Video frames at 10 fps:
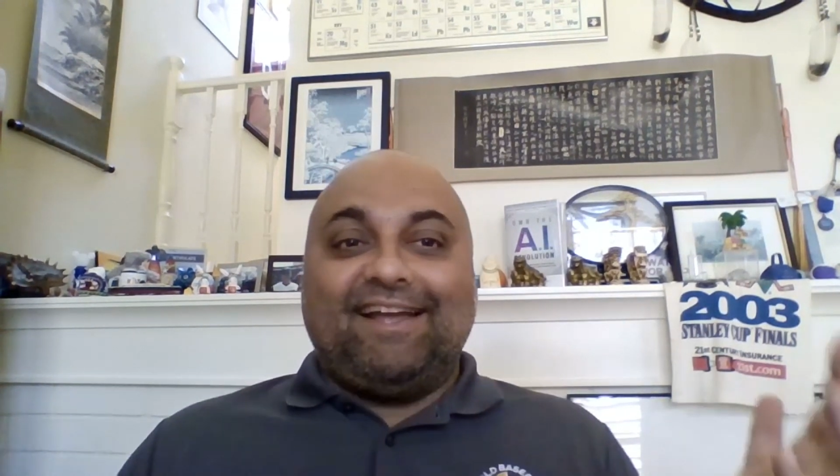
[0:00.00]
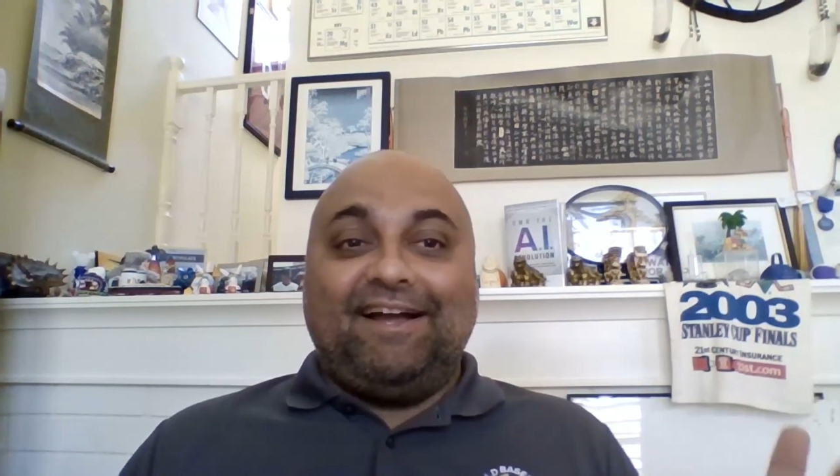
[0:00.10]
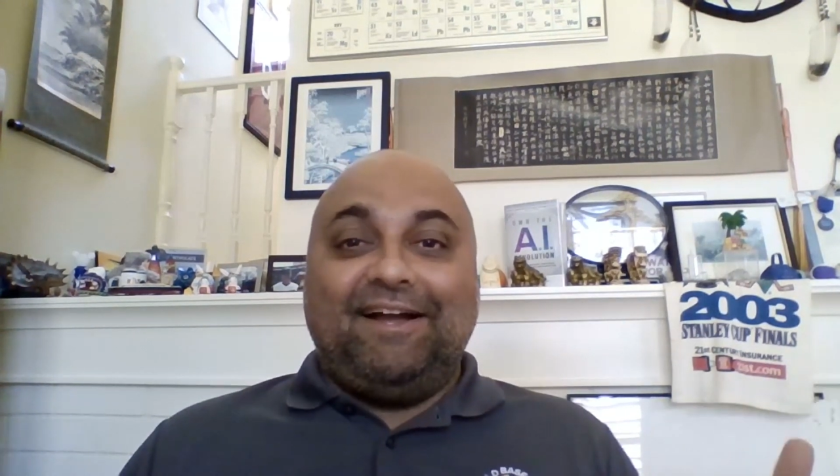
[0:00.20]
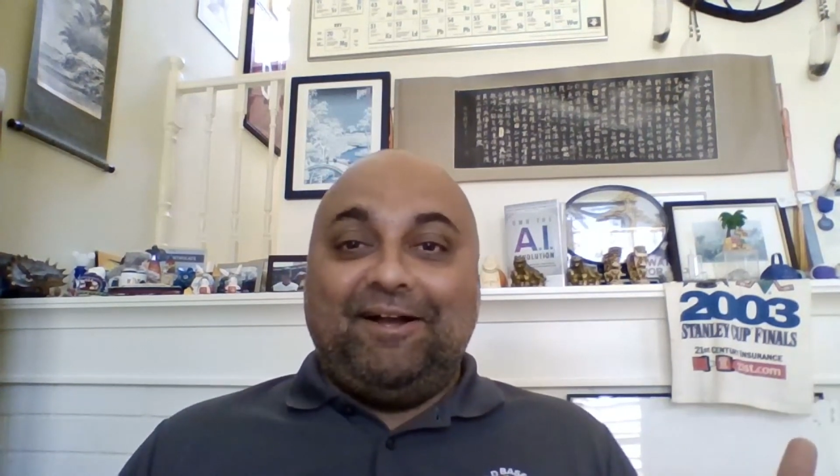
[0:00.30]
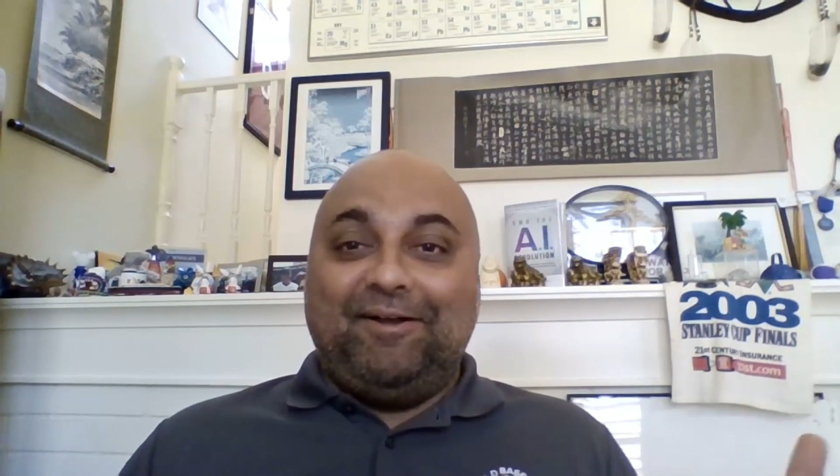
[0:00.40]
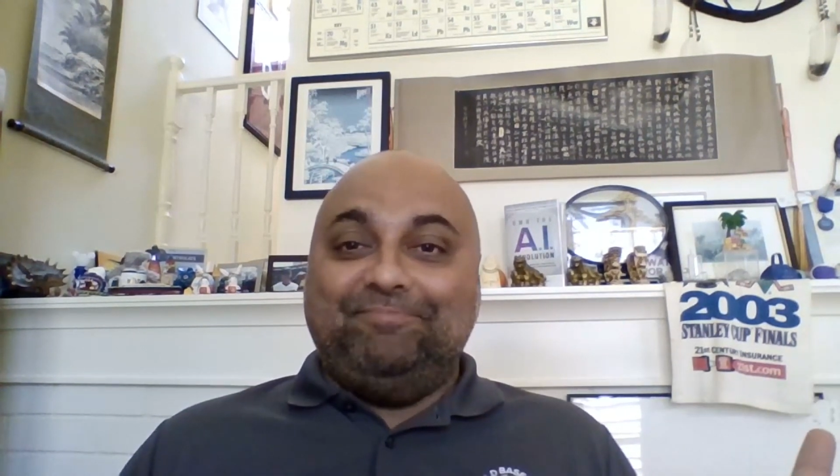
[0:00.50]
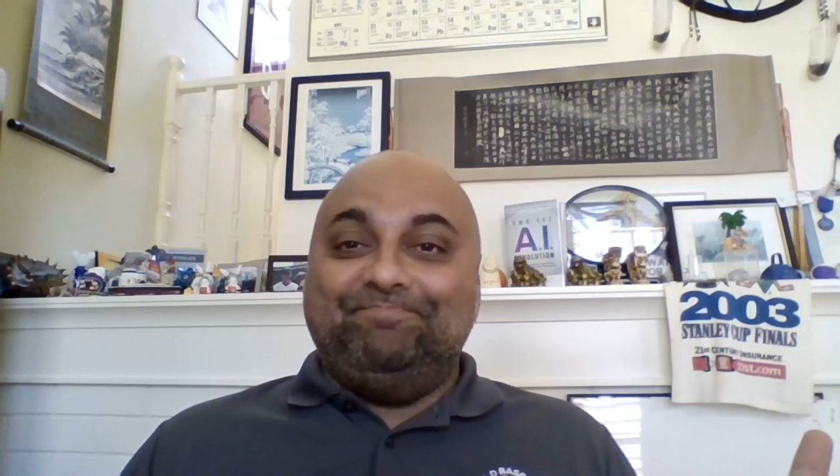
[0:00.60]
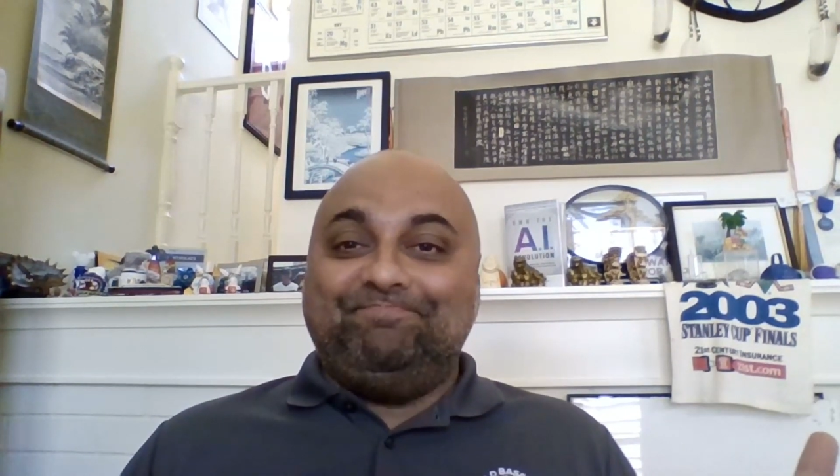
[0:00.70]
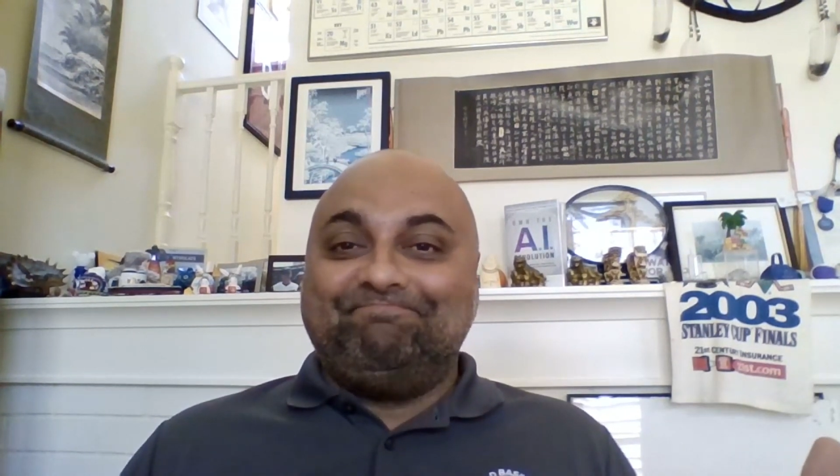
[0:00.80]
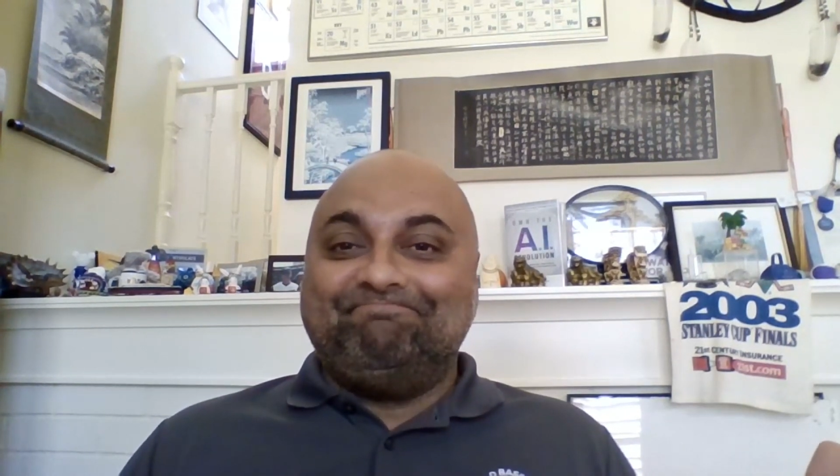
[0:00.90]

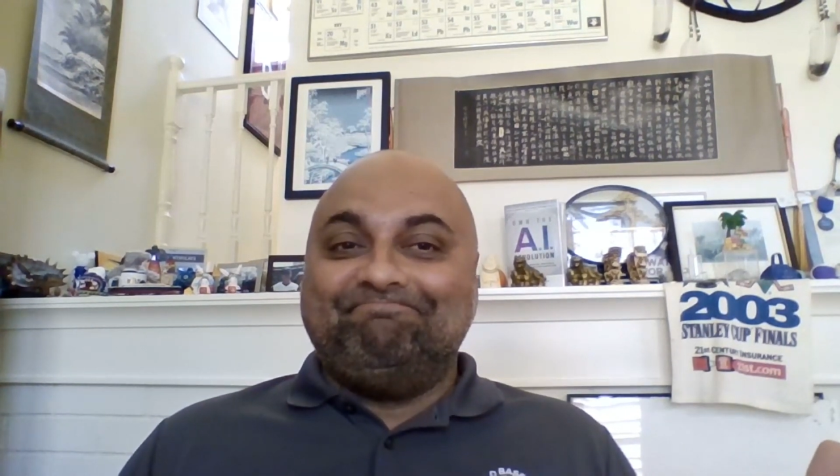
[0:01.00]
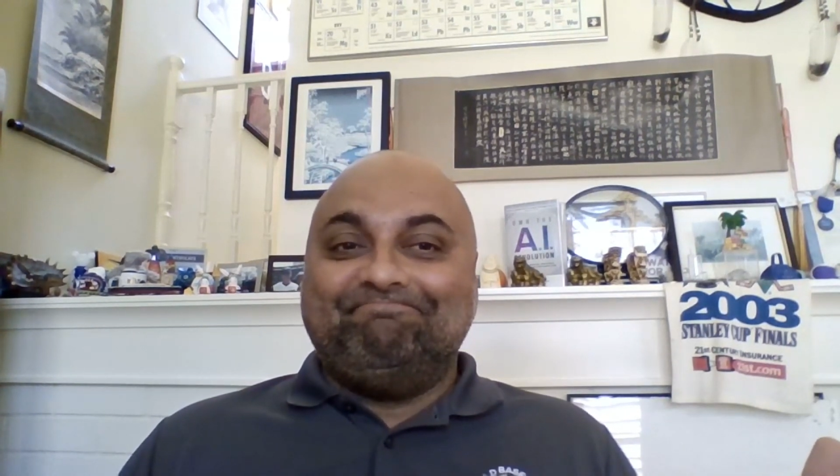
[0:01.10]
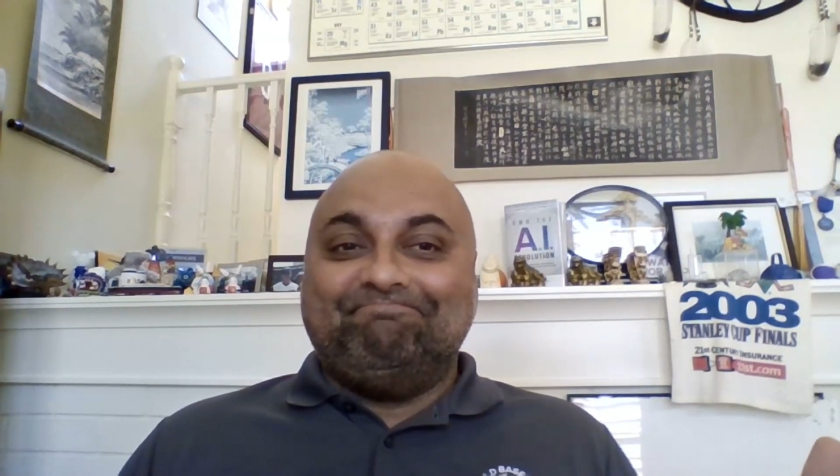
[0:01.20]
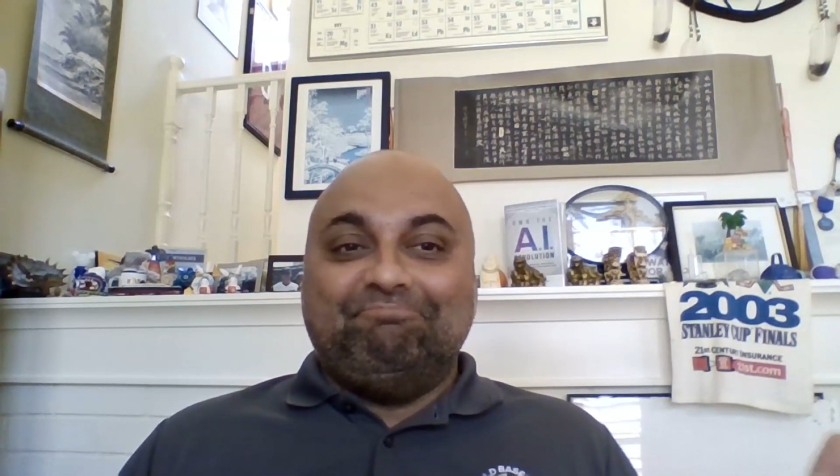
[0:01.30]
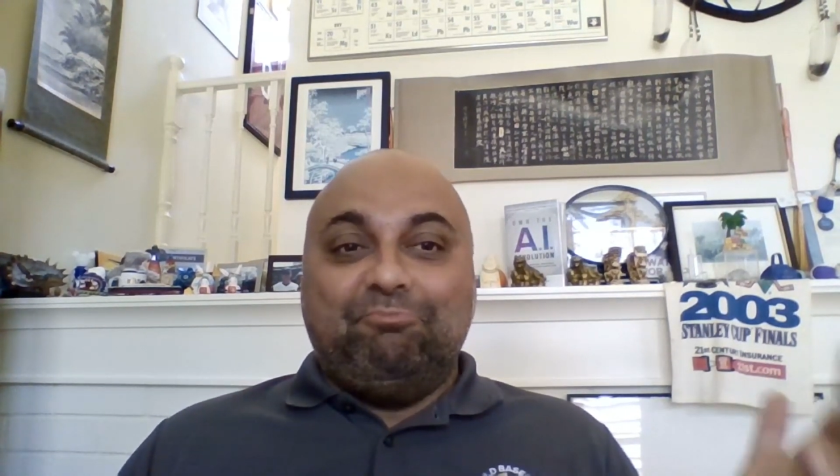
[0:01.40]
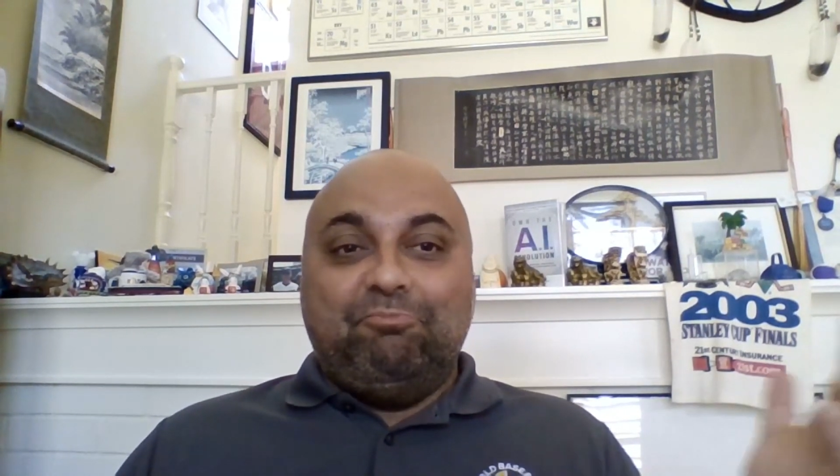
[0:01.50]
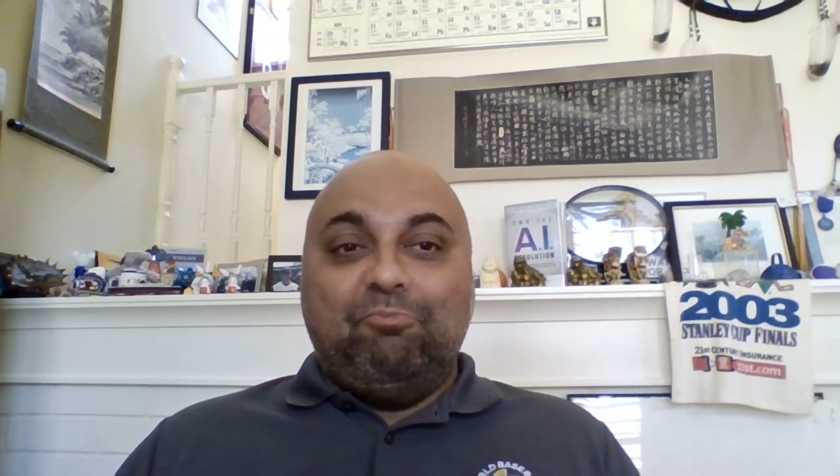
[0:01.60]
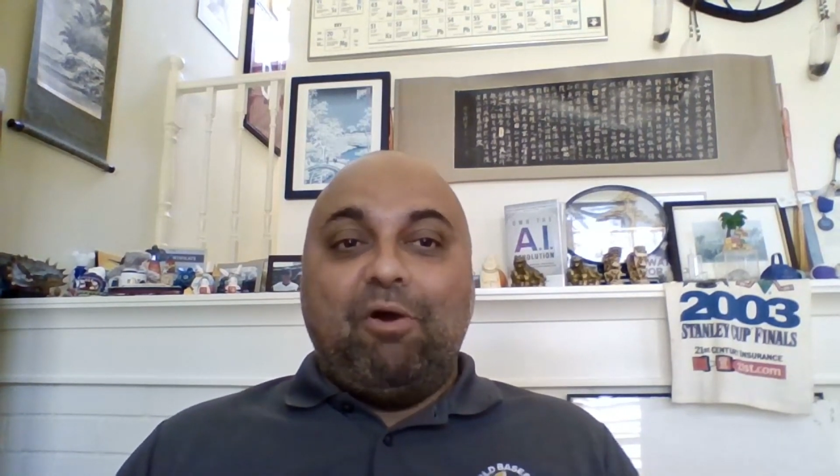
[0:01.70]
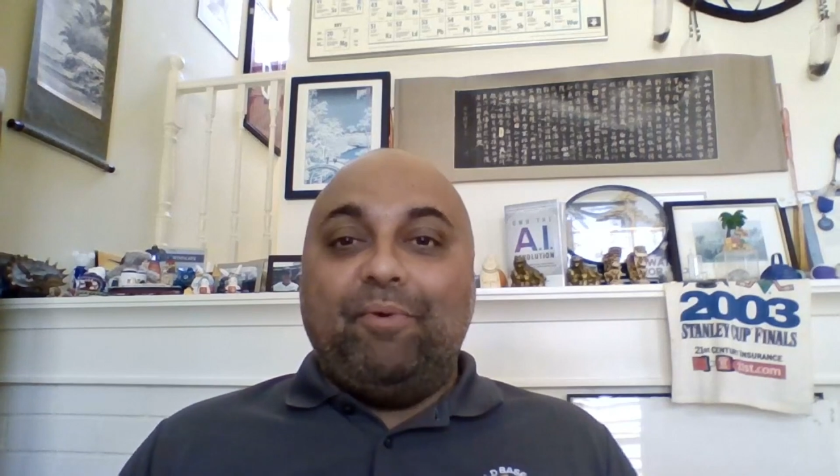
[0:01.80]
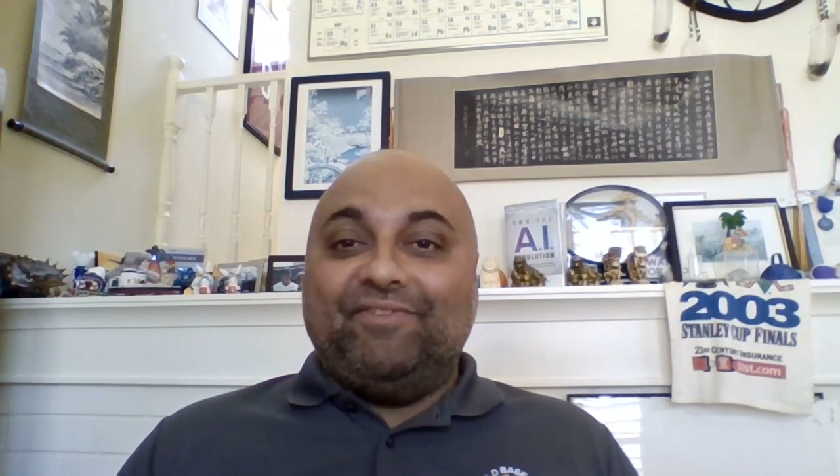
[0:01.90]
what